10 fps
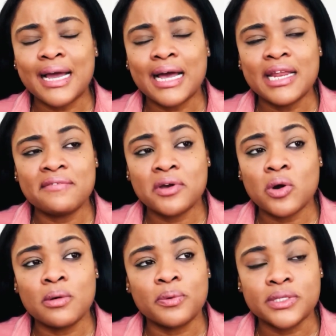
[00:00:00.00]
I can't even come
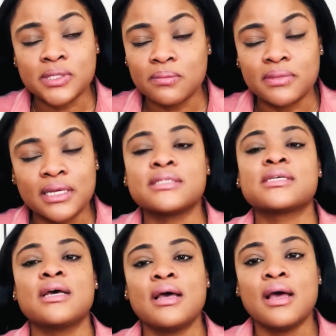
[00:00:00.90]
up with some things.
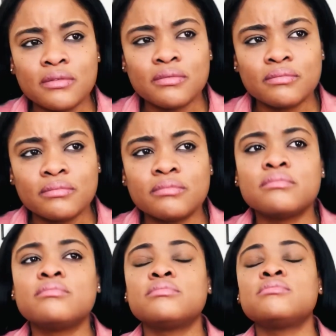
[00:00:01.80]

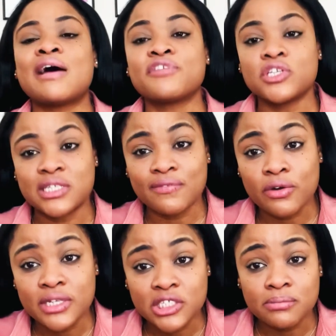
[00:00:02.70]
You have to just have a
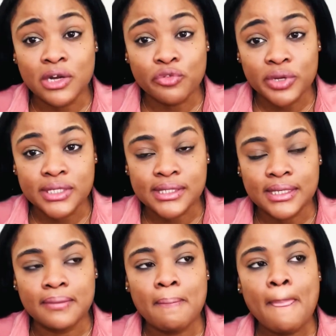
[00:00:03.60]
legitimate reason